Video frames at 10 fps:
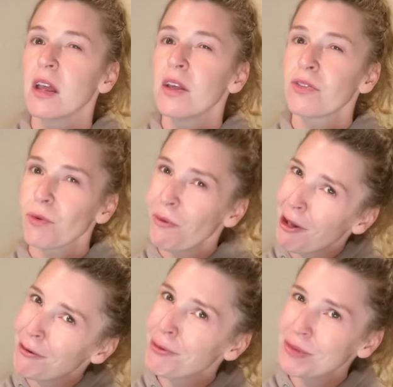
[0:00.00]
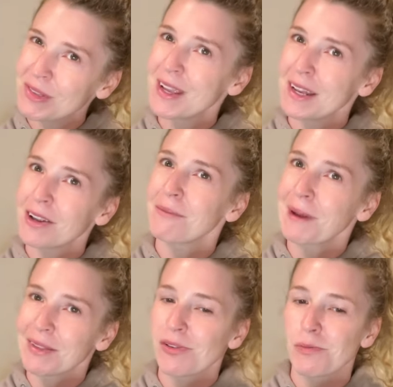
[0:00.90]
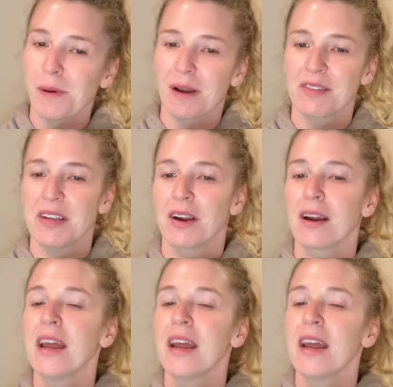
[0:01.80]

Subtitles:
so I won't stand on my soapbox here